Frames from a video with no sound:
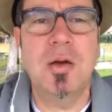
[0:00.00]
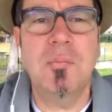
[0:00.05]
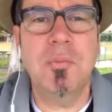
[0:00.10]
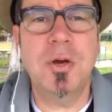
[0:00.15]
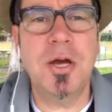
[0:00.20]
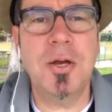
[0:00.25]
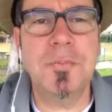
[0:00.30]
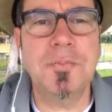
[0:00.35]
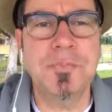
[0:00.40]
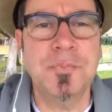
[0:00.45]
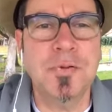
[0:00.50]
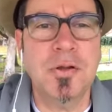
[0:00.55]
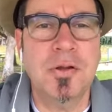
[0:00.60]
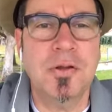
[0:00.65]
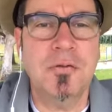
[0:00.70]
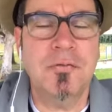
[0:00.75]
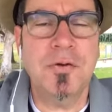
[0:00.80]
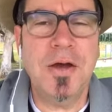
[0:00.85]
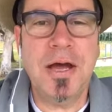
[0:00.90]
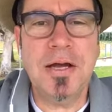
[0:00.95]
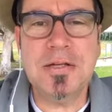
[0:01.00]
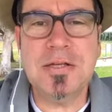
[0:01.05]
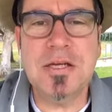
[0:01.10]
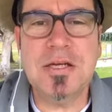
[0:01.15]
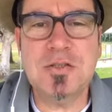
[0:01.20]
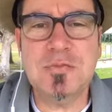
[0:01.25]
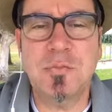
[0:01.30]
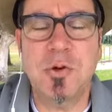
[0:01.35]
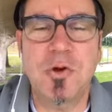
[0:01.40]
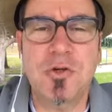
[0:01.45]
But the fact
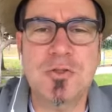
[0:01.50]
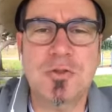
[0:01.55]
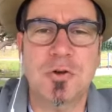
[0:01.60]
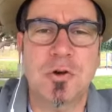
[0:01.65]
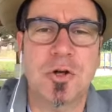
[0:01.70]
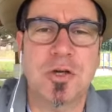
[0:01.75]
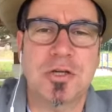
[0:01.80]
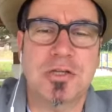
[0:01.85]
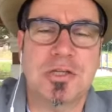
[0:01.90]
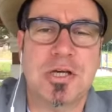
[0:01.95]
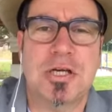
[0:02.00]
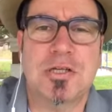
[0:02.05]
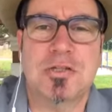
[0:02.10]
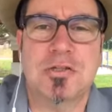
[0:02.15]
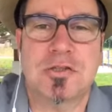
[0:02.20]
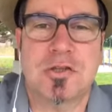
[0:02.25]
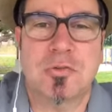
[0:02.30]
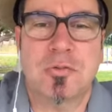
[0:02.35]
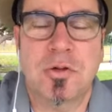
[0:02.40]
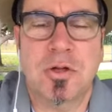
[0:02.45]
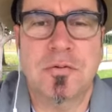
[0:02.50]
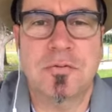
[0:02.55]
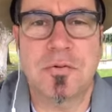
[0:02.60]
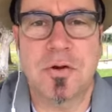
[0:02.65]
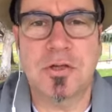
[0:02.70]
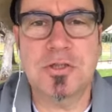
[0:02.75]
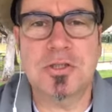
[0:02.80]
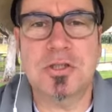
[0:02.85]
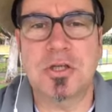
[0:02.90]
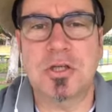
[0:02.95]
is, most organizations are really
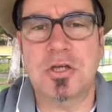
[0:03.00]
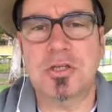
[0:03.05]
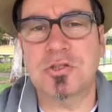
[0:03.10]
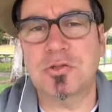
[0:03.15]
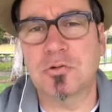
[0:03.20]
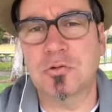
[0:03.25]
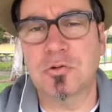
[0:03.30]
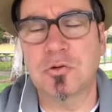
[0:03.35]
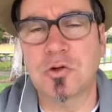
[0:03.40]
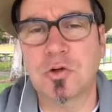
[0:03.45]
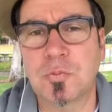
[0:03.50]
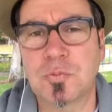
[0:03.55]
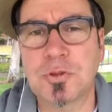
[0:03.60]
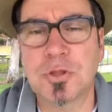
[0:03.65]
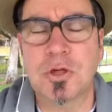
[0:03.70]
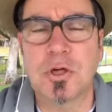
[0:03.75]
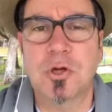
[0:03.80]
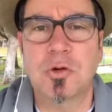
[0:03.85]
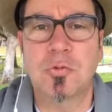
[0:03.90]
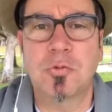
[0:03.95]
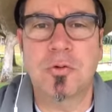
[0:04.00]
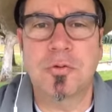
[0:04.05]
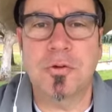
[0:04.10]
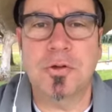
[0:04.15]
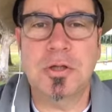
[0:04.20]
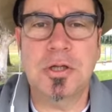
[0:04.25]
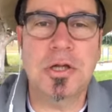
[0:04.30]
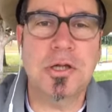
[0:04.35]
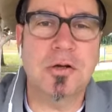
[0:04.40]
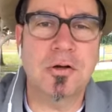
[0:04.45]
functioning as groups with a
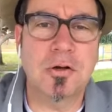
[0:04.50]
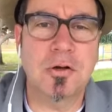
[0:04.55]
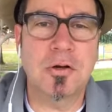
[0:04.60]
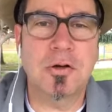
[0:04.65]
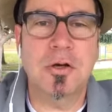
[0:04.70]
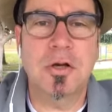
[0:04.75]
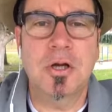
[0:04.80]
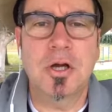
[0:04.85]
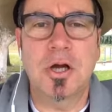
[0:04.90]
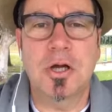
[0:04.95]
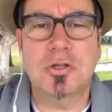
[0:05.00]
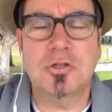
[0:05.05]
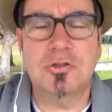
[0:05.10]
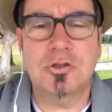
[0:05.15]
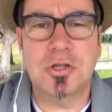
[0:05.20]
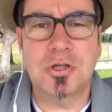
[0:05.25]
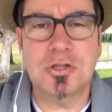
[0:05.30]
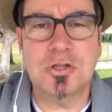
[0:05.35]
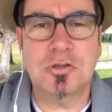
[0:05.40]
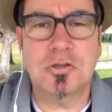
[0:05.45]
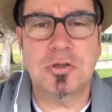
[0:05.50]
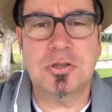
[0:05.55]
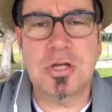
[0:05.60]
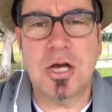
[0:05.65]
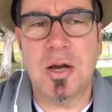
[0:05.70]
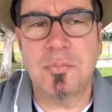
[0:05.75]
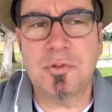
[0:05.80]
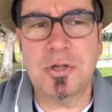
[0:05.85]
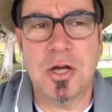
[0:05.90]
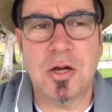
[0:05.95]
leader, a traditional
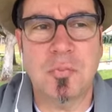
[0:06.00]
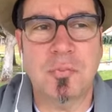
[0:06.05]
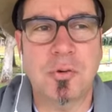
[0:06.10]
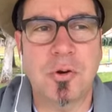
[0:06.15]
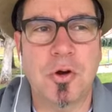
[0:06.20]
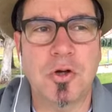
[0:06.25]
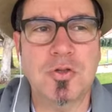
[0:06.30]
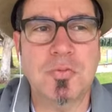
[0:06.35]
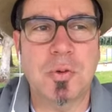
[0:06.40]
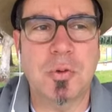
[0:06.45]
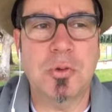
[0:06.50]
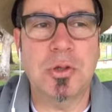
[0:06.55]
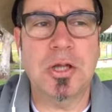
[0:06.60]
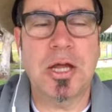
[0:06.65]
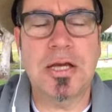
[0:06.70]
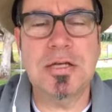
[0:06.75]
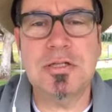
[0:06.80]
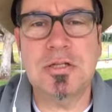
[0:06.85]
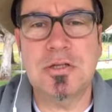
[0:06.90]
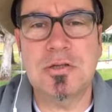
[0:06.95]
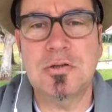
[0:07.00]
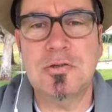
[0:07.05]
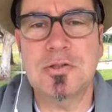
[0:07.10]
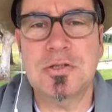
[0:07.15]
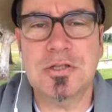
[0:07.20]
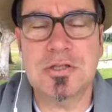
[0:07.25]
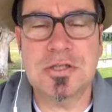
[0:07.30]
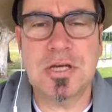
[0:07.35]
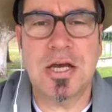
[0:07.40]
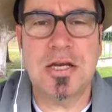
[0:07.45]
top-down approach, but we like to use
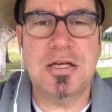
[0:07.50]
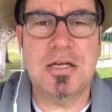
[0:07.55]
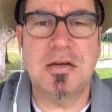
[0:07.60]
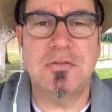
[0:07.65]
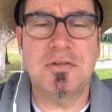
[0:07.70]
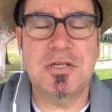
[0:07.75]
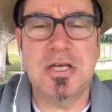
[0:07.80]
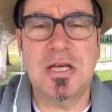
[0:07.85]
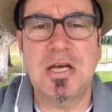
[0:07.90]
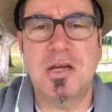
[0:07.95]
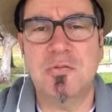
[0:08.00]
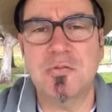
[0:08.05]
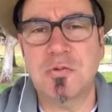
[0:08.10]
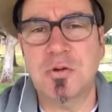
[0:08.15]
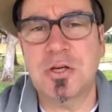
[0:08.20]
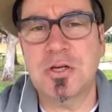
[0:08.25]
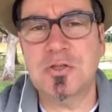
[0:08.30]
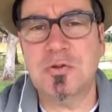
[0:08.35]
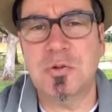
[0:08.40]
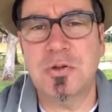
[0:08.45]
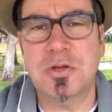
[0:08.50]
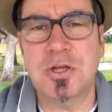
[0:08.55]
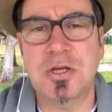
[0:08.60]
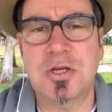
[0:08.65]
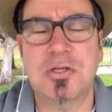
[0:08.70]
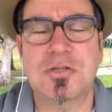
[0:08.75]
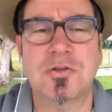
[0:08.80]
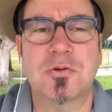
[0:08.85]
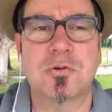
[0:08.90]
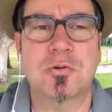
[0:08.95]
this idea of teams because we think
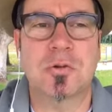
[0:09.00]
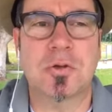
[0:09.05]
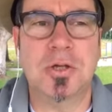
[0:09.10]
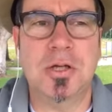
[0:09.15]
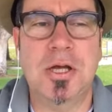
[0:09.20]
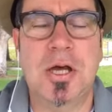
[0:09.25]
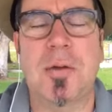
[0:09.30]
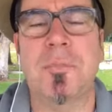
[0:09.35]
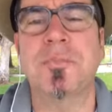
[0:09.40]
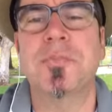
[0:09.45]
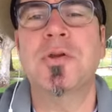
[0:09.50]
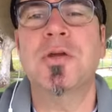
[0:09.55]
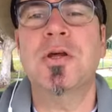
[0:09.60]
it's cool and hip.